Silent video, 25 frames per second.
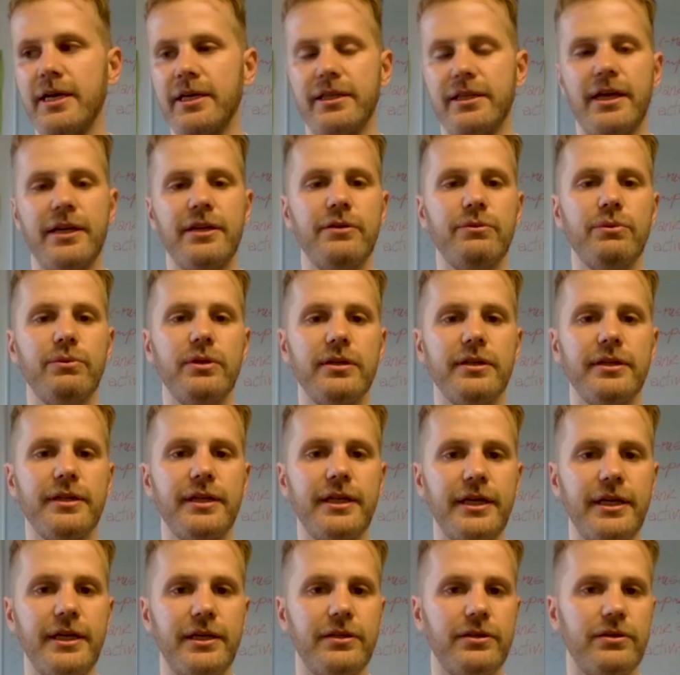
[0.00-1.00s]
then you will
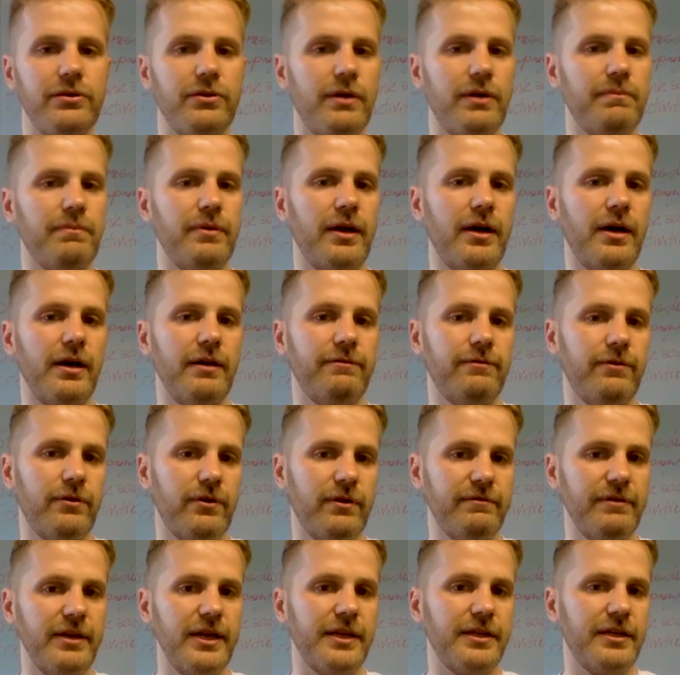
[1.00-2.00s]
need to apply for
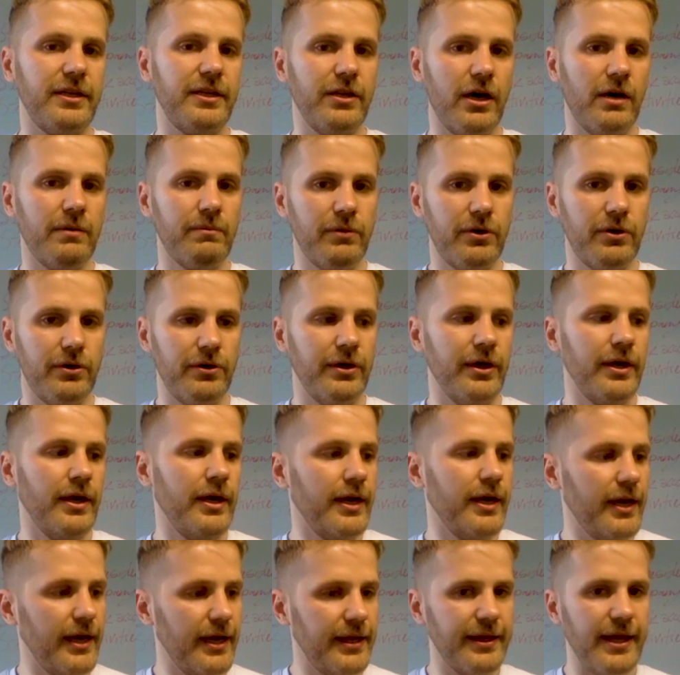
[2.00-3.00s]
a VAT number
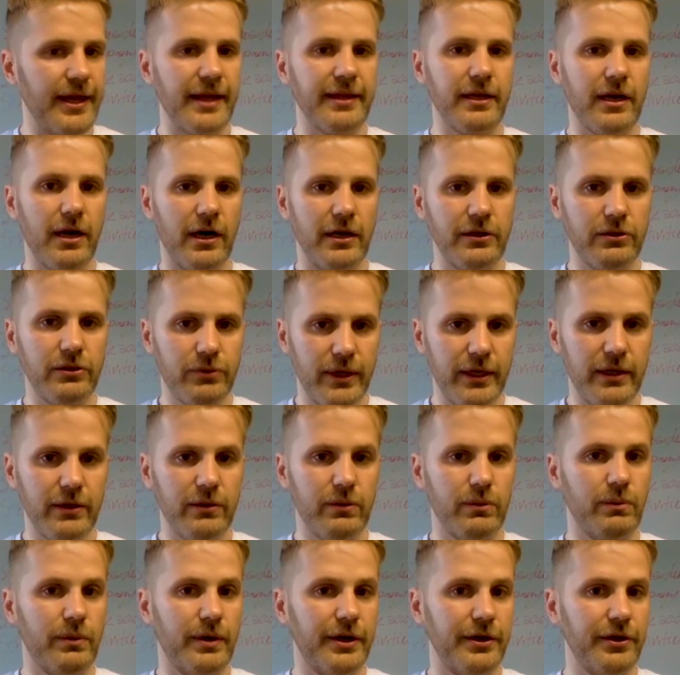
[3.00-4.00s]
in that
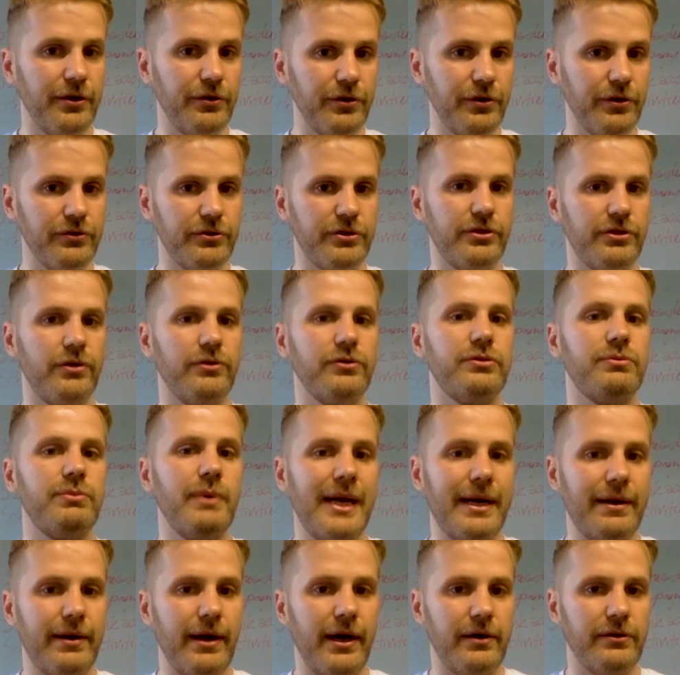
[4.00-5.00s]
country where you use those
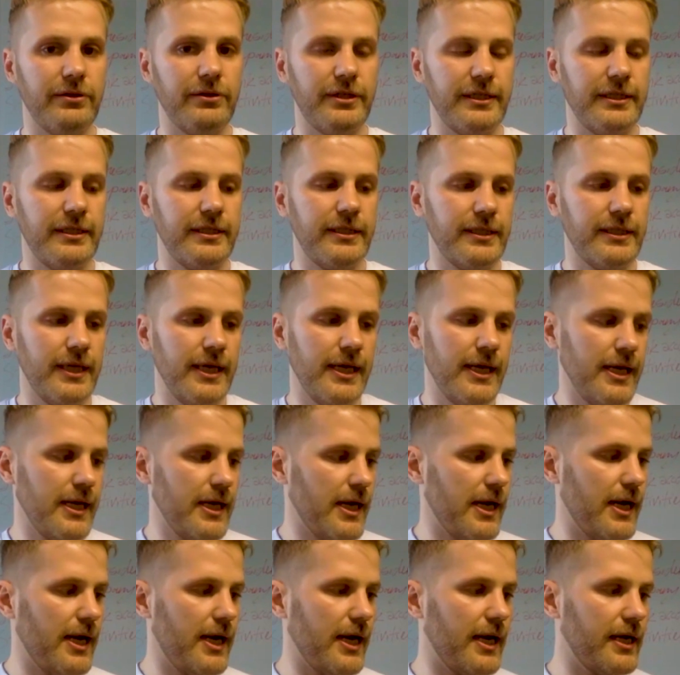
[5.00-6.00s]
warehouses.
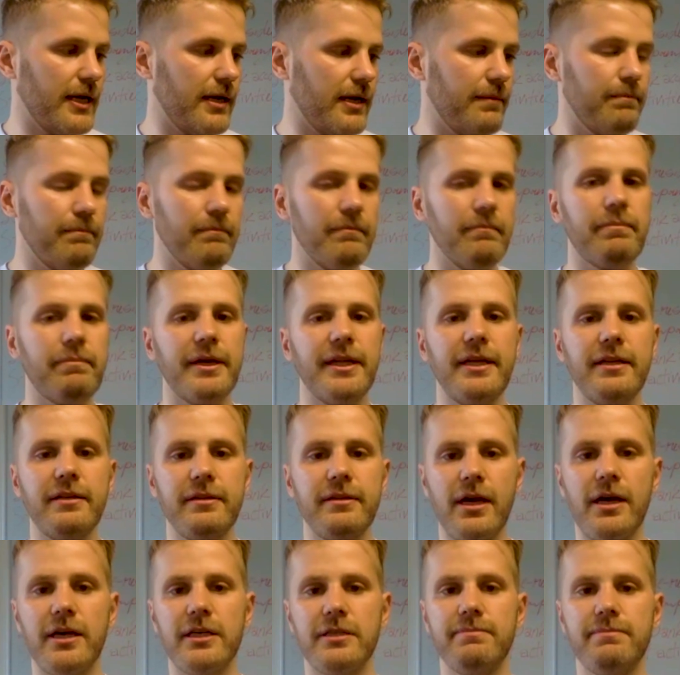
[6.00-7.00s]
But
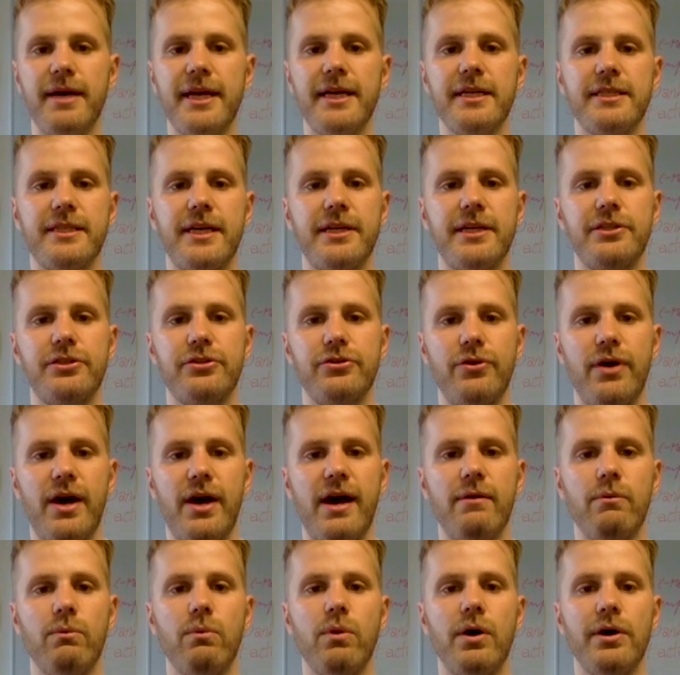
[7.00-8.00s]
it does make sense to
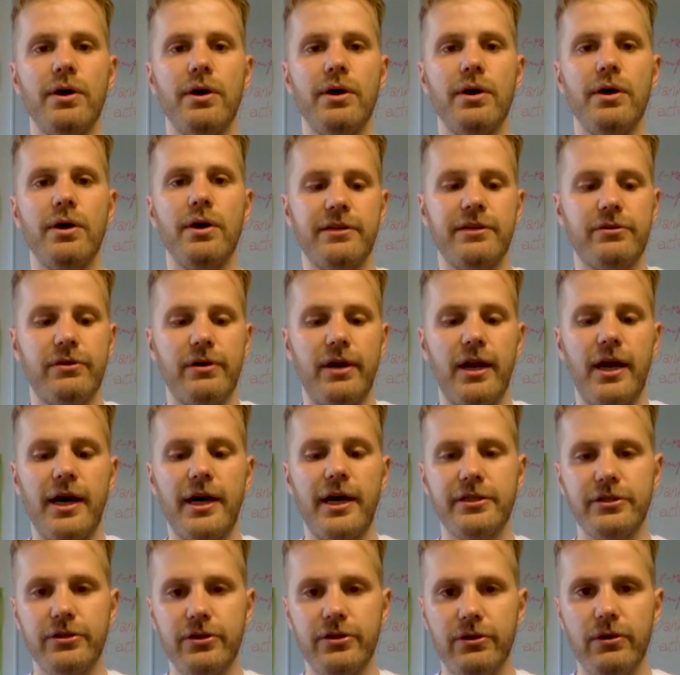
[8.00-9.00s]
have one
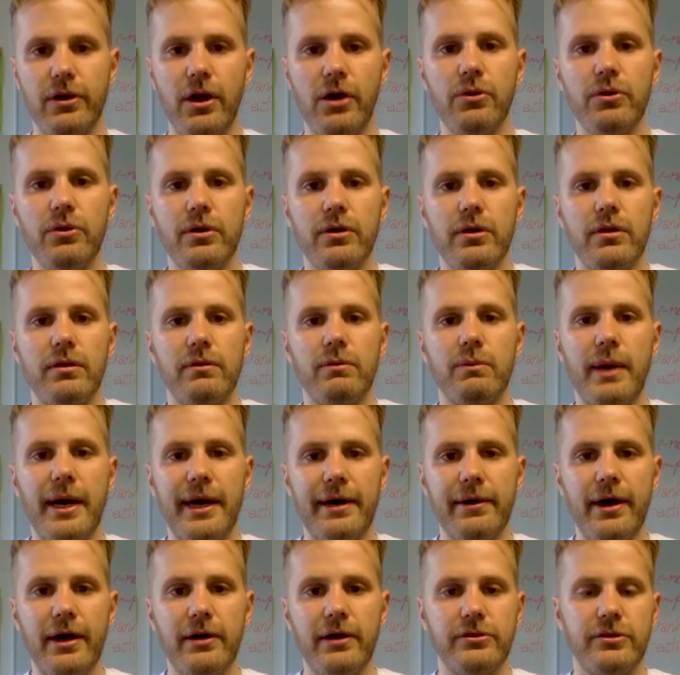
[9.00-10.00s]
centralized or local
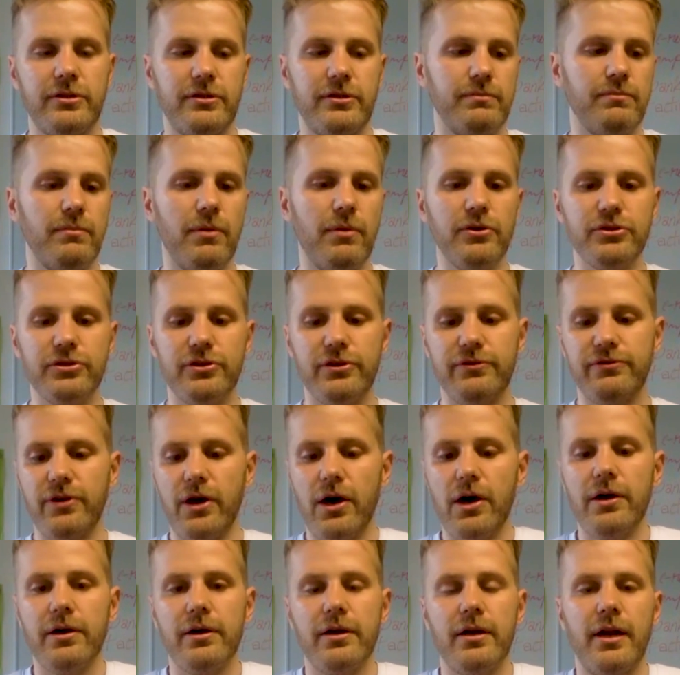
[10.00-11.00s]
warehouse. Most of
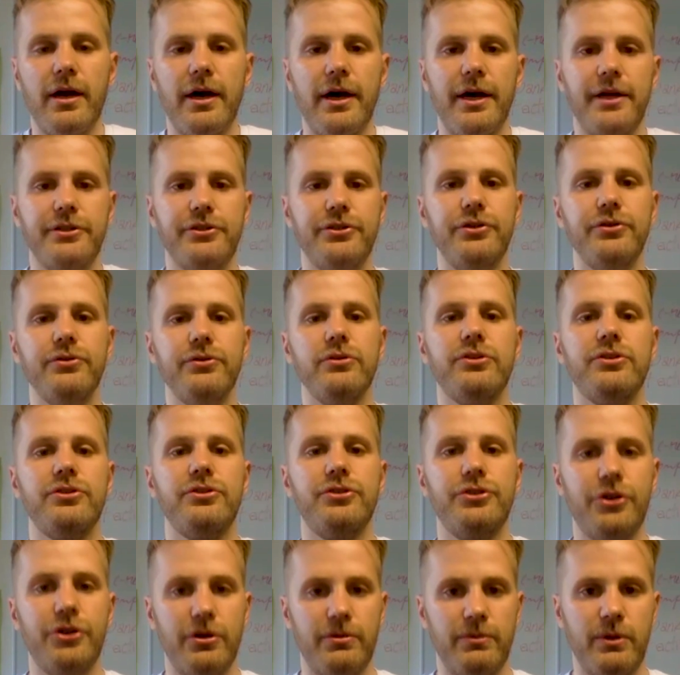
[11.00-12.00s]
our clients use
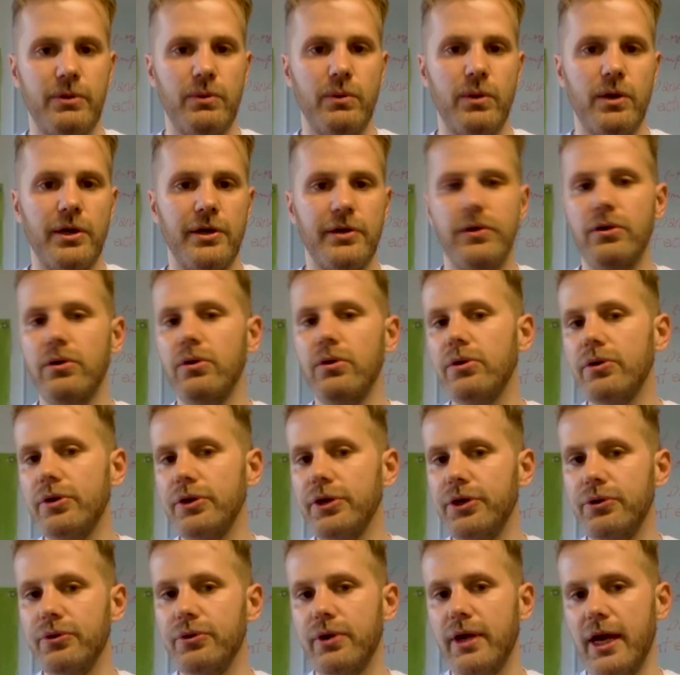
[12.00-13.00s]
German one or
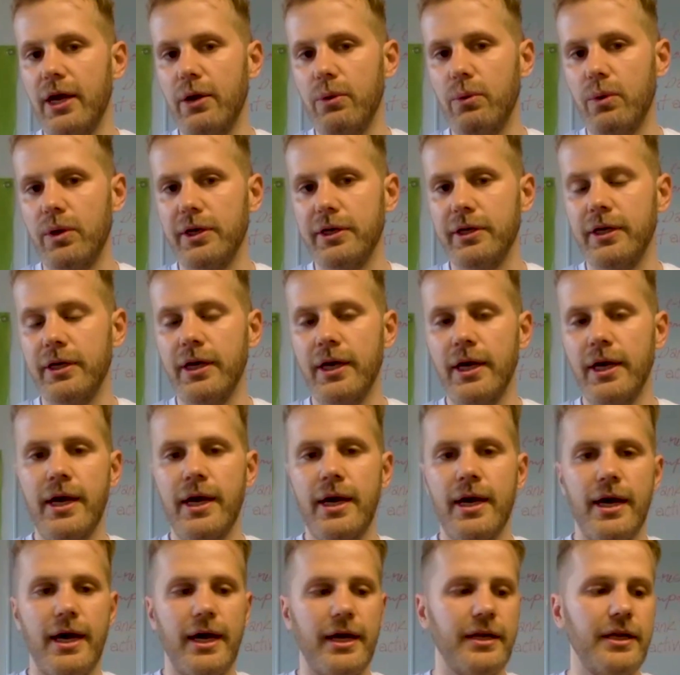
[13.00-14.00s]
UK one.
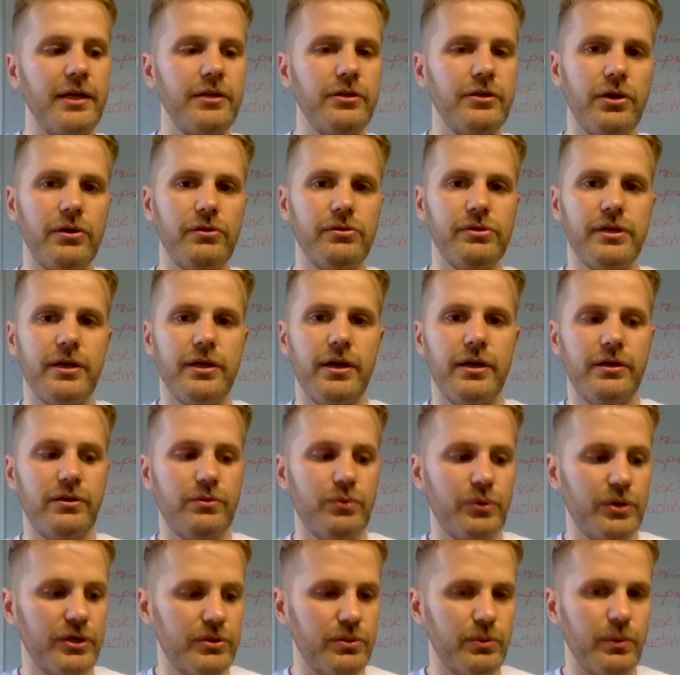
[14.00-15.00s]
And in those
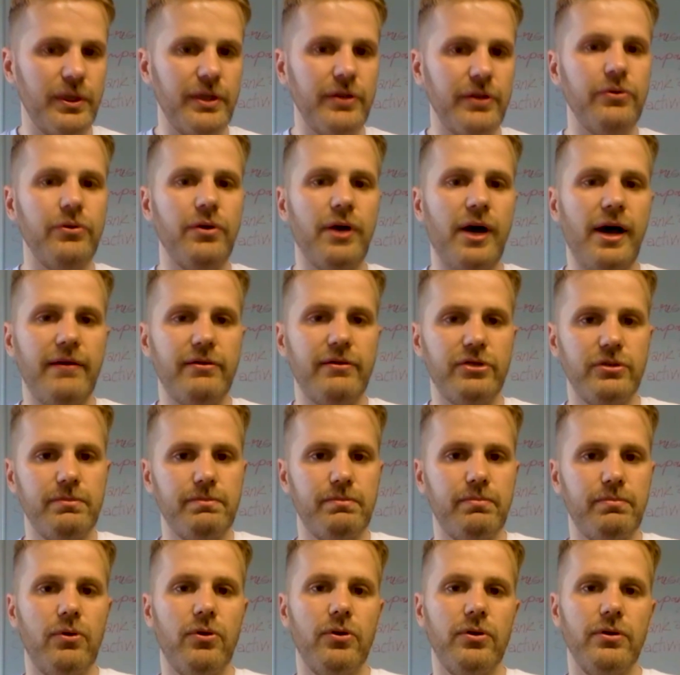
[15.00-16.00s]
countries, we do have
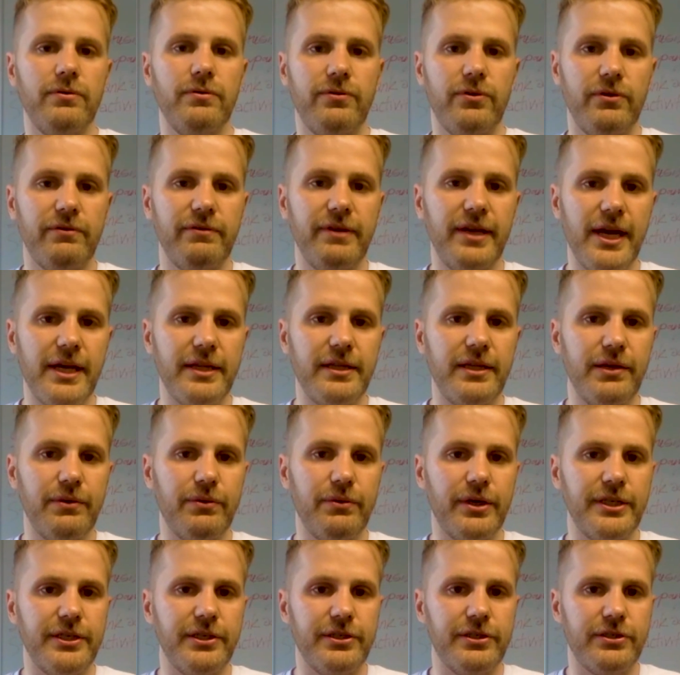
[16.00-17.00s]
support for VAT
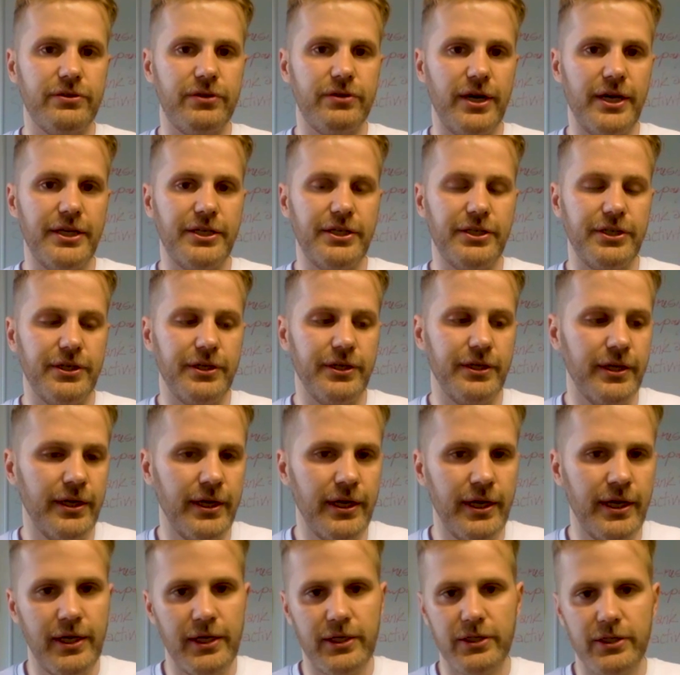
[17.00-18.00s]
registration.
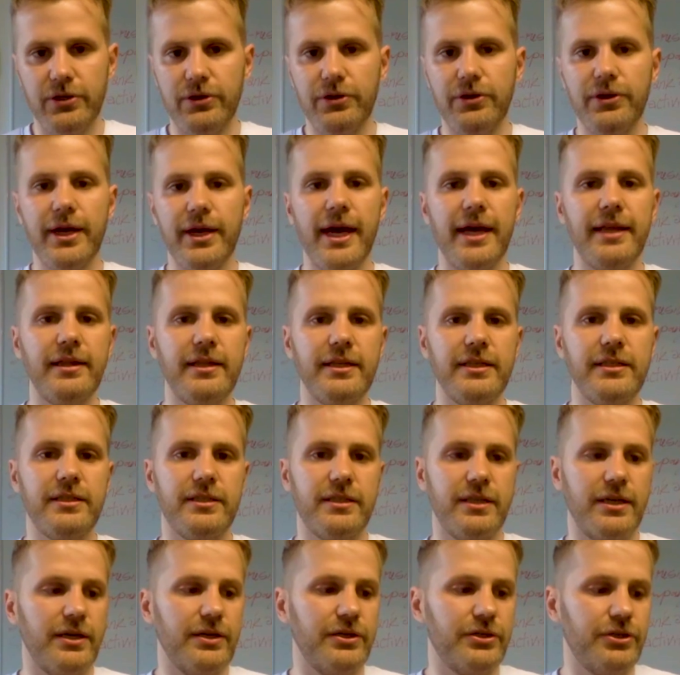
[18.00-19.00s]
So you get
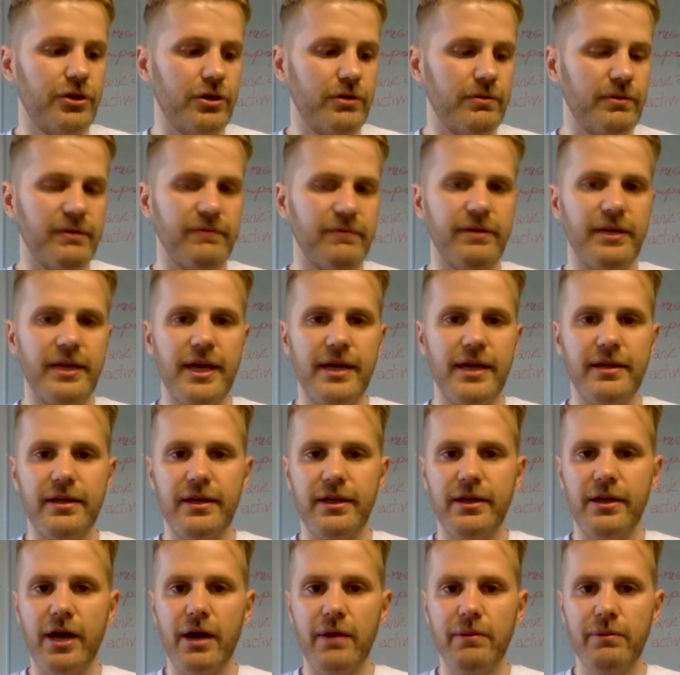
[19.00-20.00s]
this German
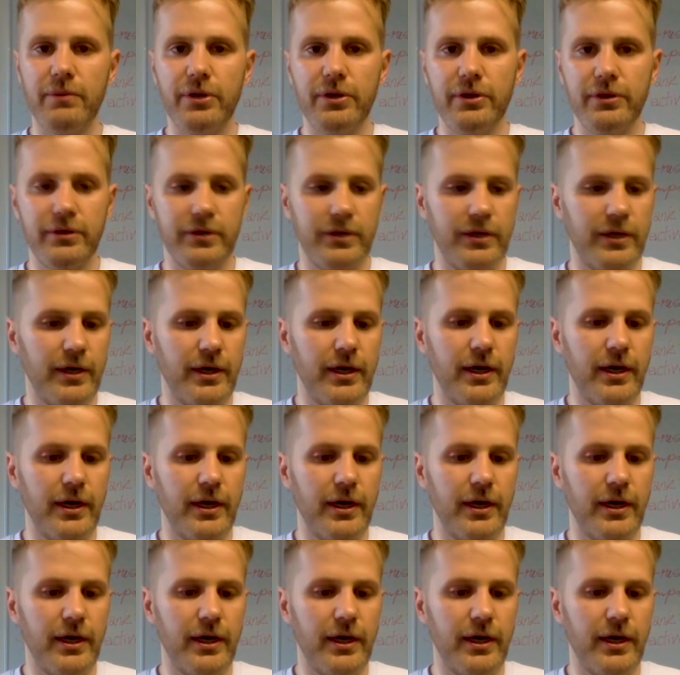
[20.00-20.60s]
VAT number.